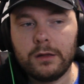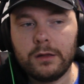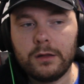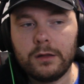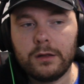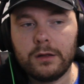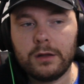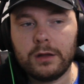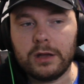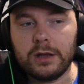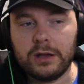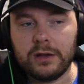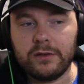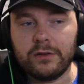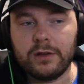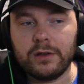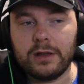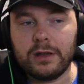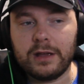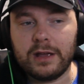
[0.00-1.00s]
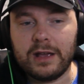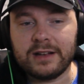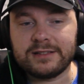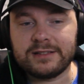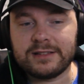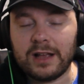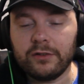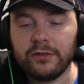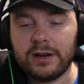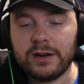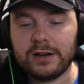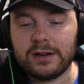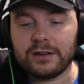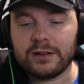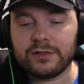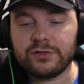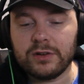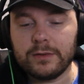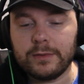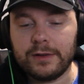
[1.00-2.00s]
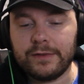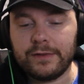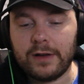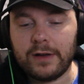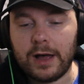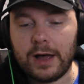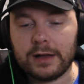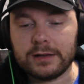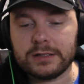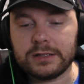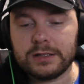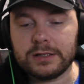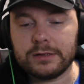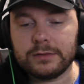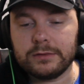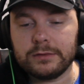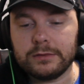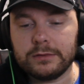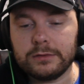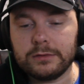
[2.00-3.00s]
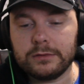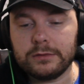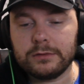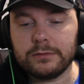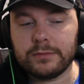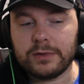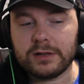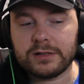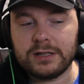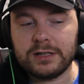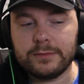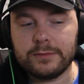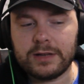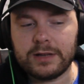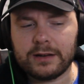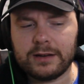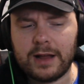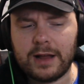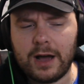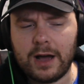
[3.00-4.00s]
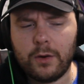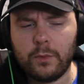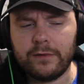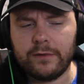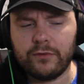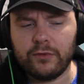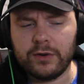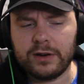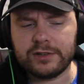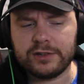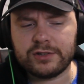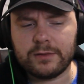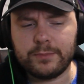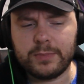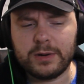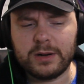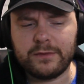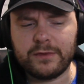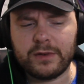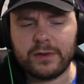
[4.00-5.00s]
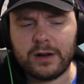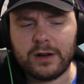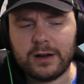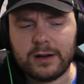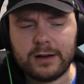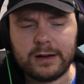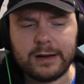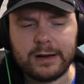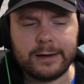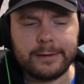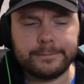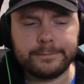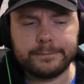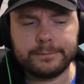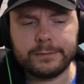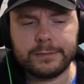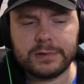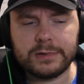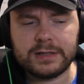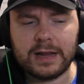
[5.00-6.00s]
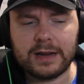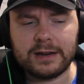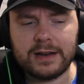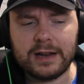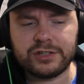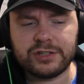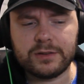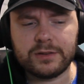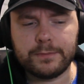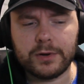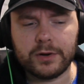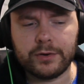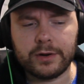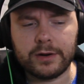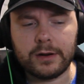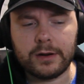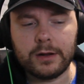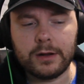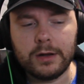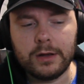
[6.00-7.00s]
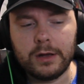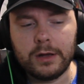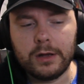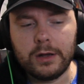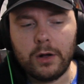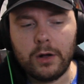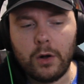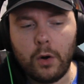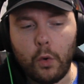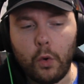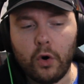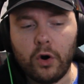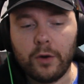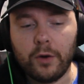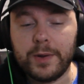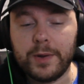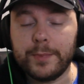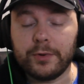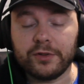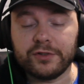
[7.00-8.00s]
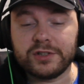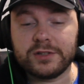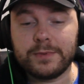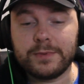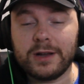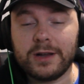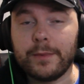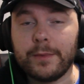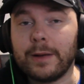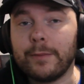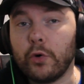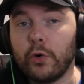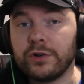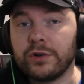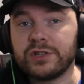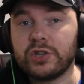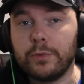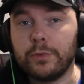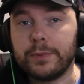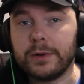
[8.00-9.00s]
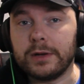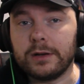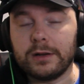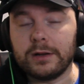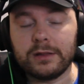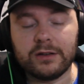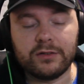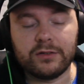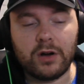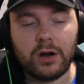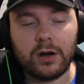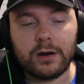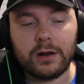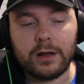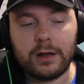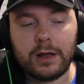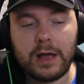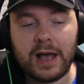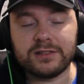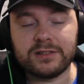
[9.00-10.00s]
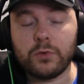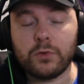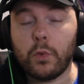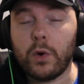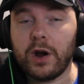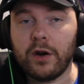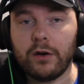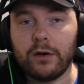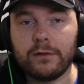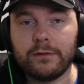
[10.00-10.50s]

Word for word: It accelerated extremely fast, but it seems like now we've reached a bit of a stagnation period, or people are just becoming more stupid and they're not as aware of,